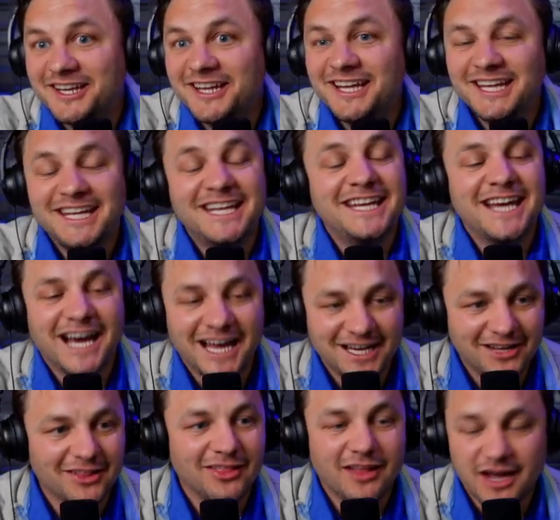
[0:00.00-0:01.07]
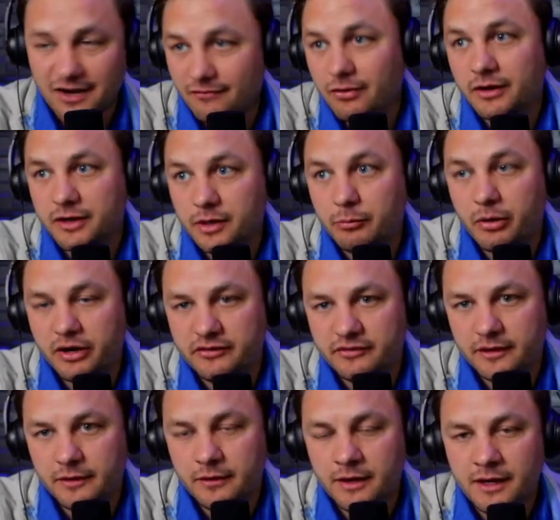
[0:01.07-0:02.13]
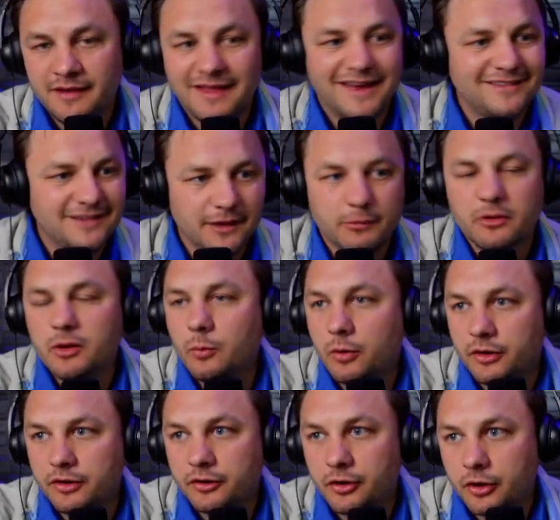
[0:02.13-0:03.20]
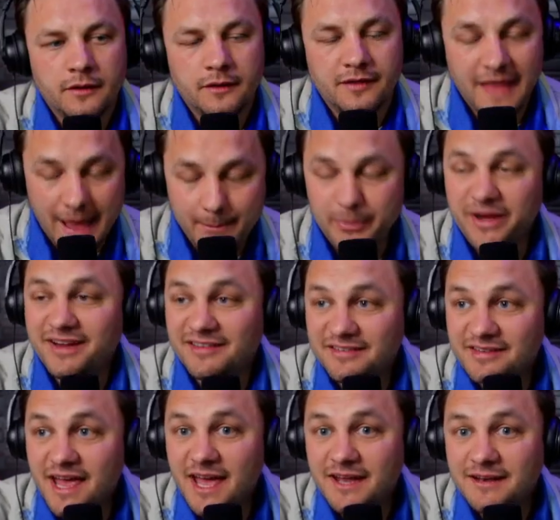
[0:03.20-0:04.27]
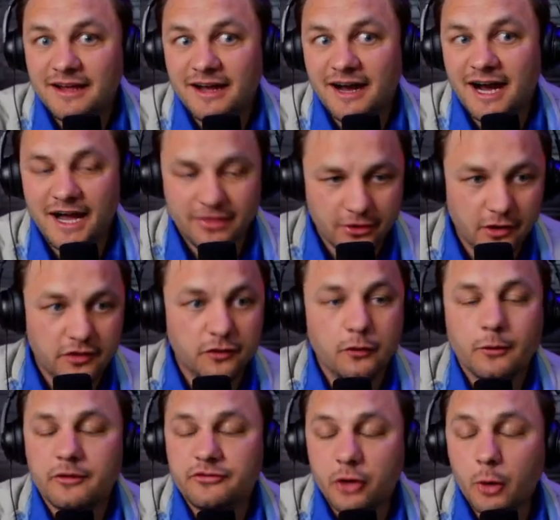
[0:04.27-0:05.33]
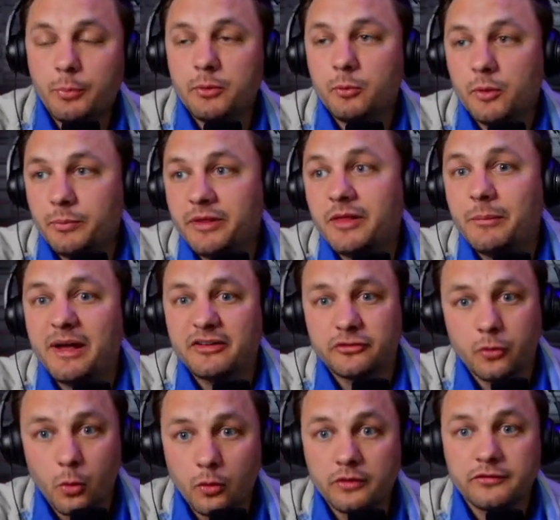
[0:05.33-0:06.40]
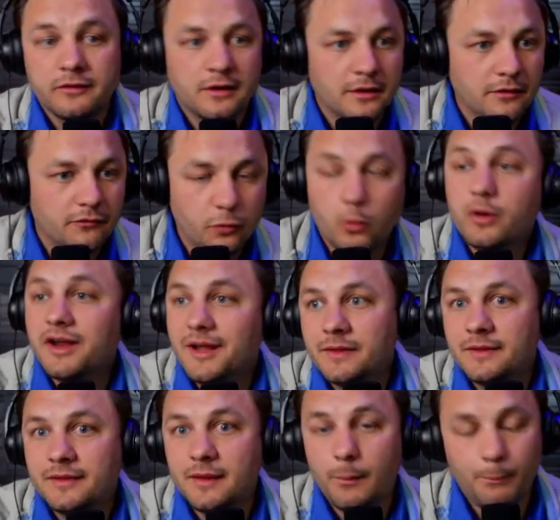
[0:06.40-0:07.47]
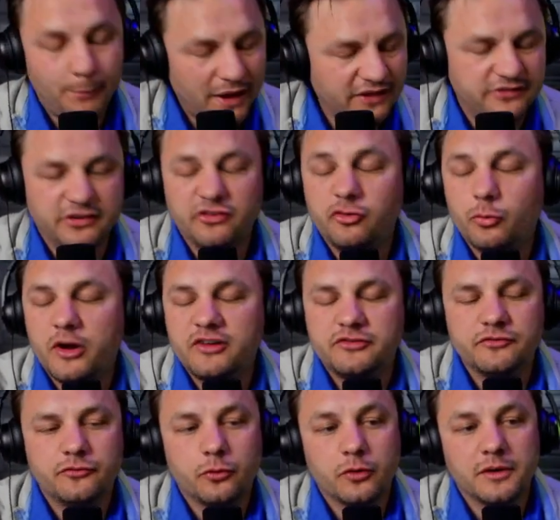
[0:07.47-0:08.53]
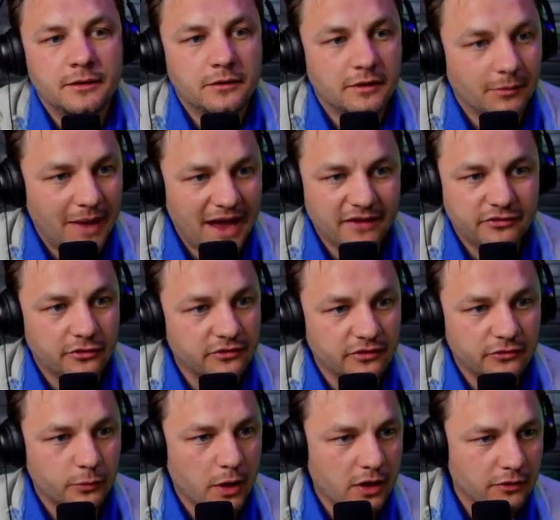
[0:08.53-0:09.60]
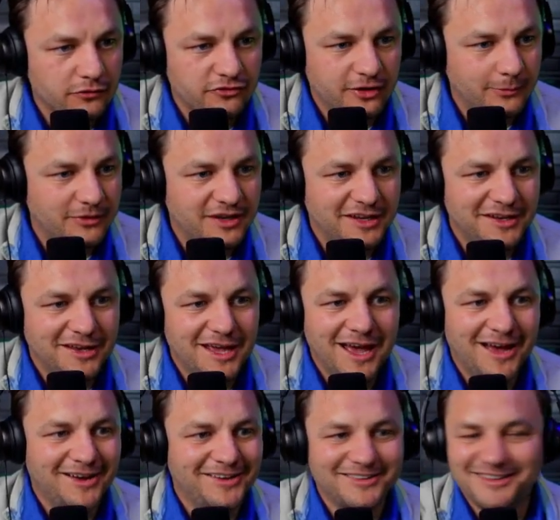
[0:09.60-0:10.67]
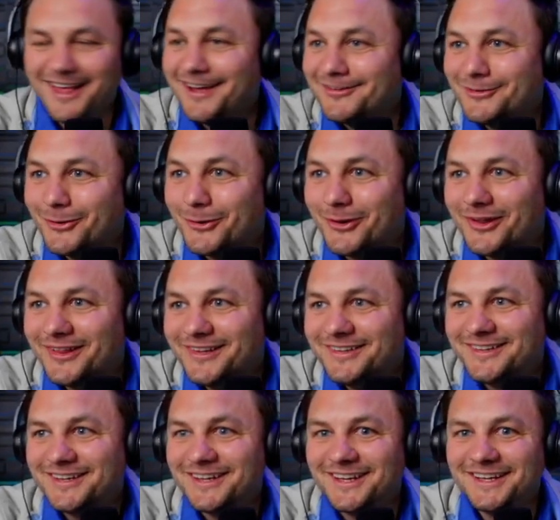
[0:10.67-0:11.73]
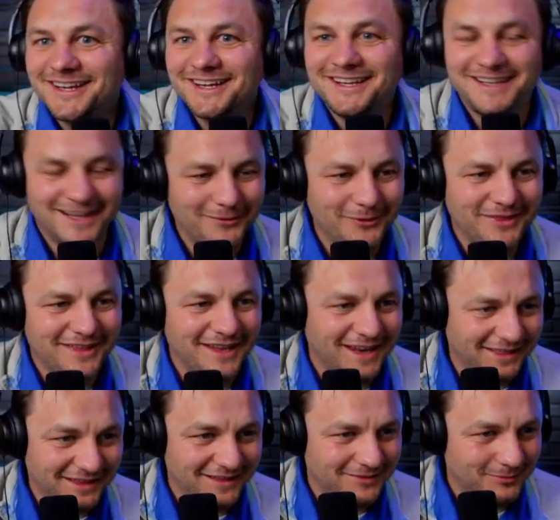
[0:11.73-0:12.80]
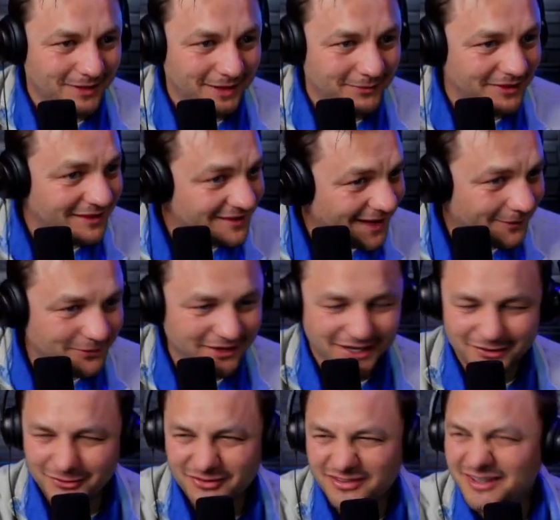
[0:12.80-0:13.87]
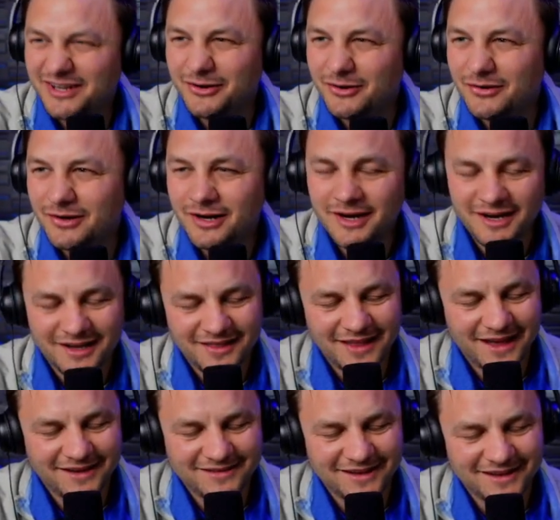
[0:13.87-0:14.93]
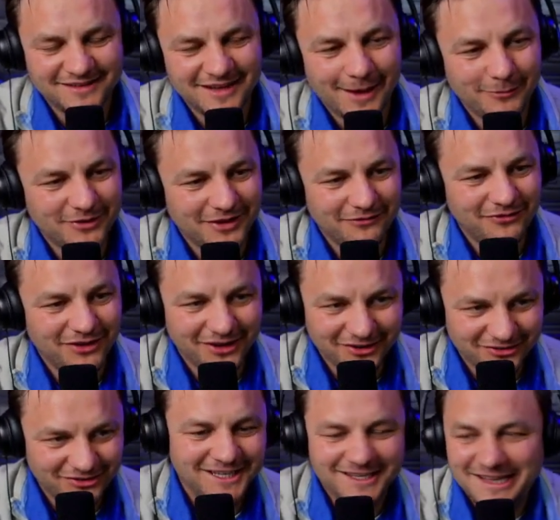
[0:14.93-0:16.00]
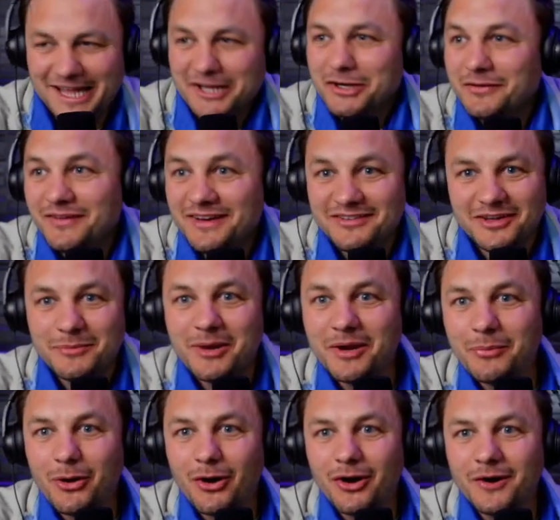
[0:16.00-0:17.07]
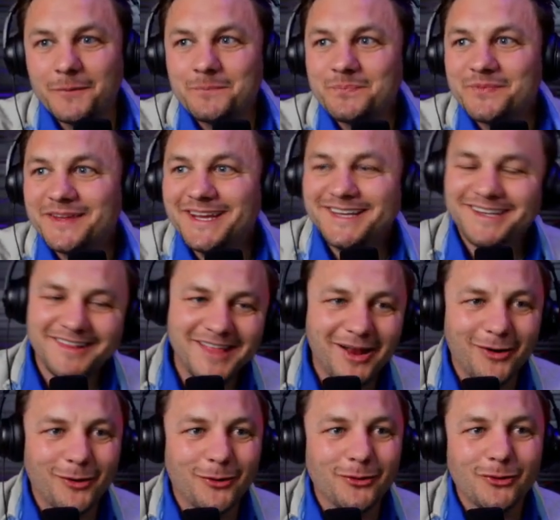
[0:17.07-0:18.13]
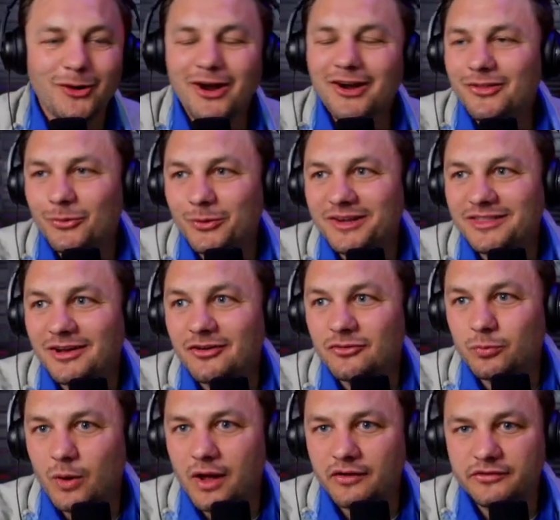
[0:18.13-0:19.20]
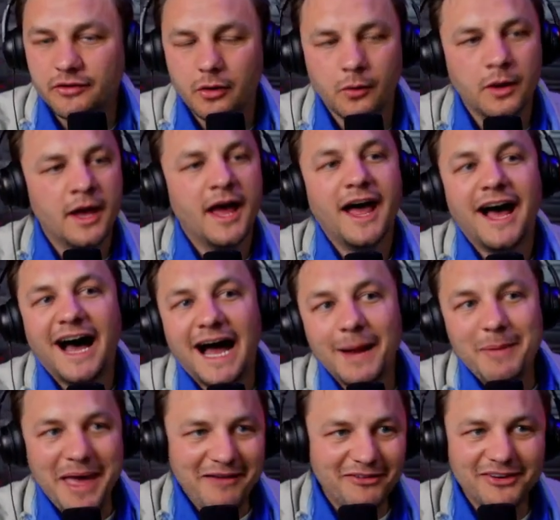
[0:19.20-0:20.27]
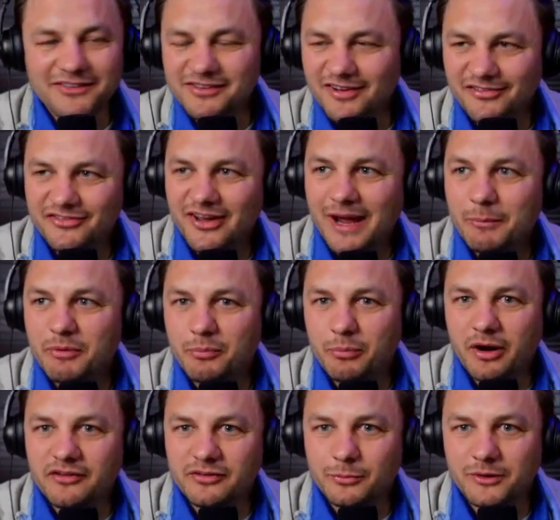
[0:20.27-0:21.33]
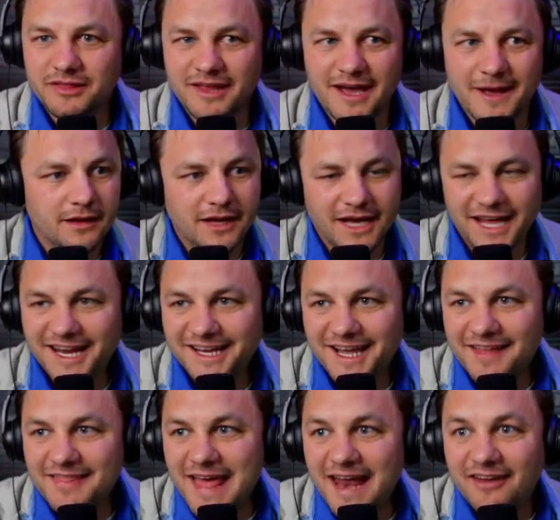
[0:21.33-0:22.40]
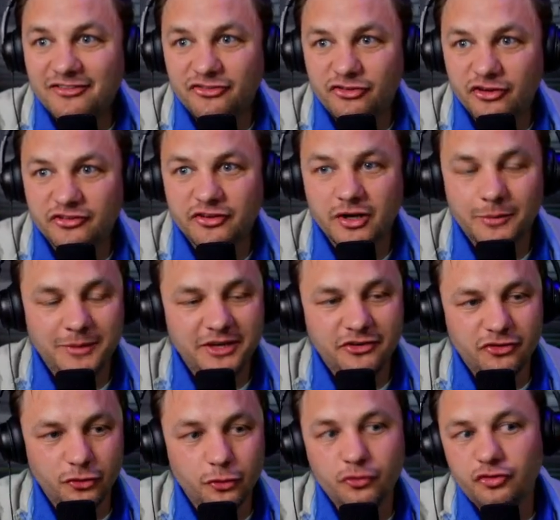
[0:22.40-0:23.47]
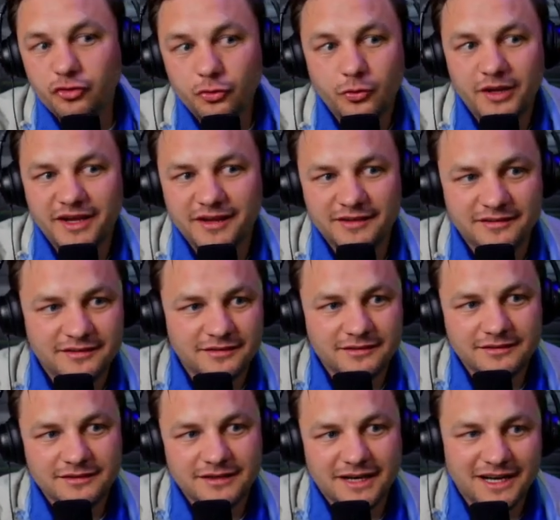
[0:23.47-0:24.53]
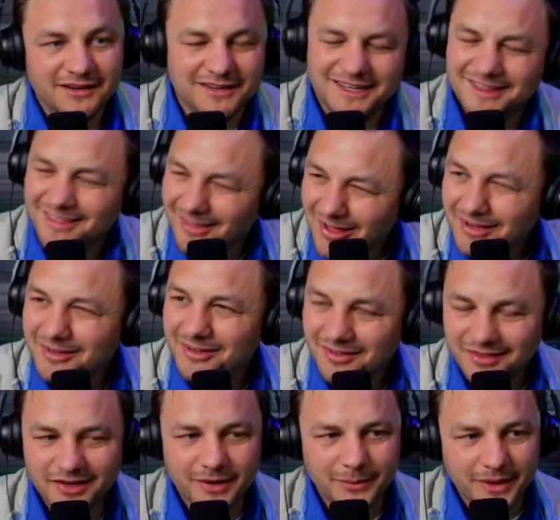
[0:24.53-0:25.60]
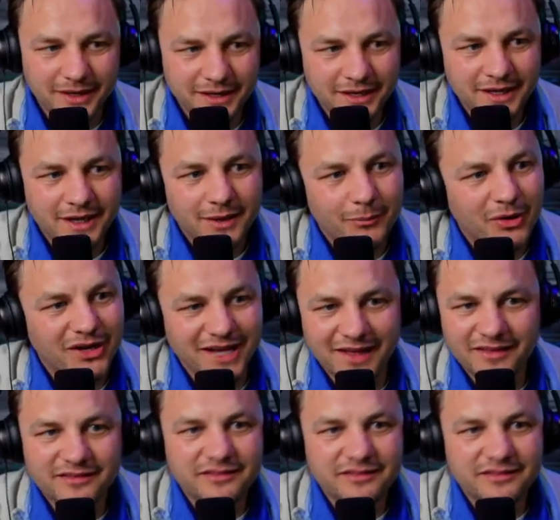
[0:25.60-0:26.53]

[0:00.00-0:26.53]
He got a lot of lucky breaks there. That typically wouldn't occur. That being said, I thought the U.S. Open would be the best course for him, the best situation for him. The Masters as well, chipped in on his last hole to get within, I think, maybe the top 10 or secure that top 10 finish. That could have easily been a par. He did that earlier on in the week there as well. So I'm having a tough time with Bryson with that. And again, that is just going to be due to his kind of luck a little bit. But again, this is